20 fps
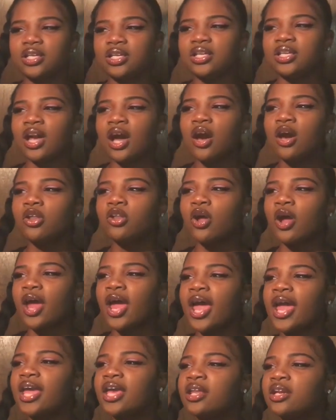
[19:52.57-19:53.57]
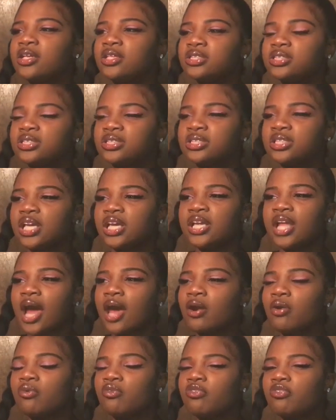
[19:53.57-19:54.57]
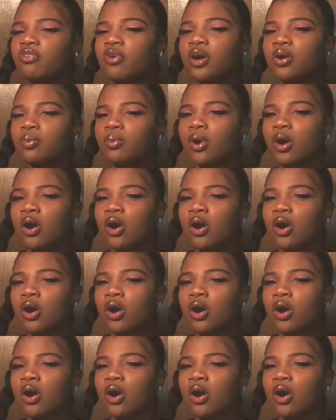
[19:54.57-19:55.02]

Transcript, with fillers: y'all are haters and y'all don't fuck with